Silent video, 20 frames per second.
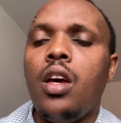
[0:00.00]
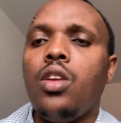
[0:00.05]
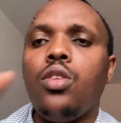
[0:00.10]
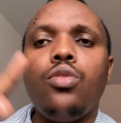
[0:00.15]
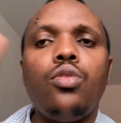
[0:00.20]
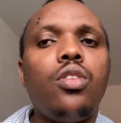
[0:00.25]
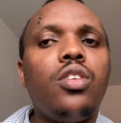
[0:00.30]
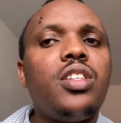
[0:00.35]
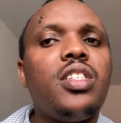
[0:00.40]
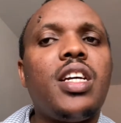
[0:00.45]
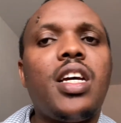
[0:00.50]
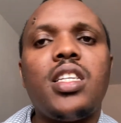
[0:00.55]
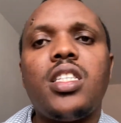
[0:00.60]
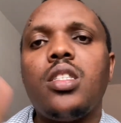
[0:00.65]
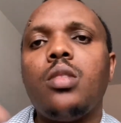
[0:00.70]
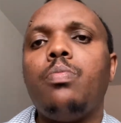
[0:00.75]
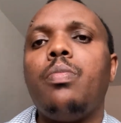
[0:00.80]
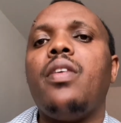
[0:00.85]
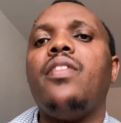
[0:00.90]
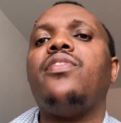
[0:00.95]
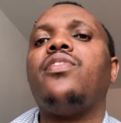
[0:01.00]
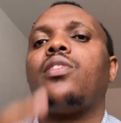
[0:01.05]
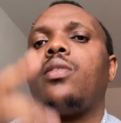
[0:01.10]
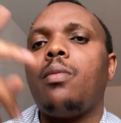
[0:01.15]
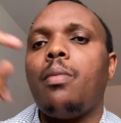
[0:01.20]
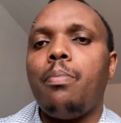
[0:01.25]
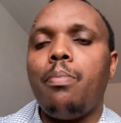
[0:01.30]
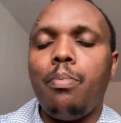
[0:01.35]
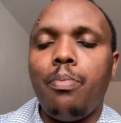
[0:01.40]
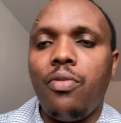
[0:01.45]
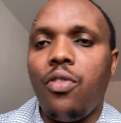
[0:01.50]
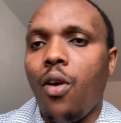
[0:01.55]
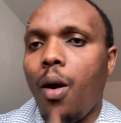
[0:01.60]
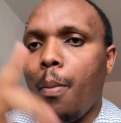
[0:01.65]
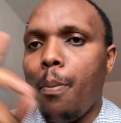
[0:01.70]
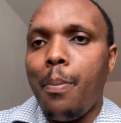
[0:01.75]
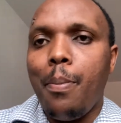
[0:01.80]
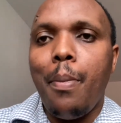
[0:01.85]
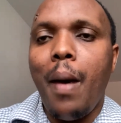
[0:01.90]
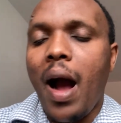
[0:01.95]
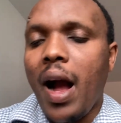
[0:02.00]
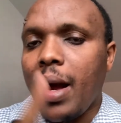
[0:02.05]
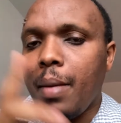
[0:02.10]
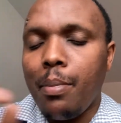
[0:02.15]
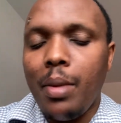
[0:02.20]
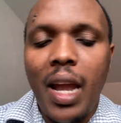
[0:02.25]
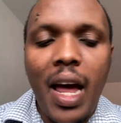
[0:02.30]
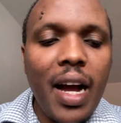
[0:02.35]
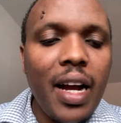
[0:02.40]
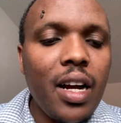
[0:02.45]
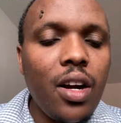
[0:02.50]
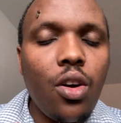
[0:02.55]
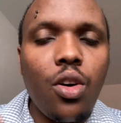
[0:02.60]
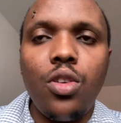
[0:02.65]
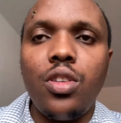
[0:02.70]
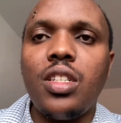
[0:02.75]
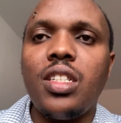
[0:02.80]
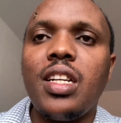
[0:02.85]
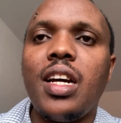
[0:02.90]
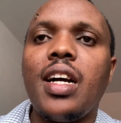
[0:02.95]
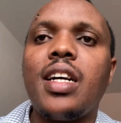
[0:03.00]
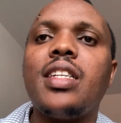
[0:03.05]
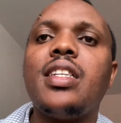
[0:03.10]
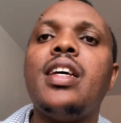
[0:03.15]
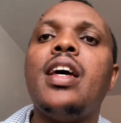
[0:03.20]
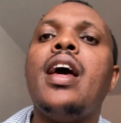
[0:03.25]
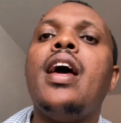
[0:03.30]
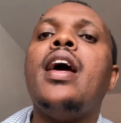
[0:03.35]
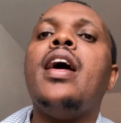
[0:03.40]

Do not just pay for a blank contract.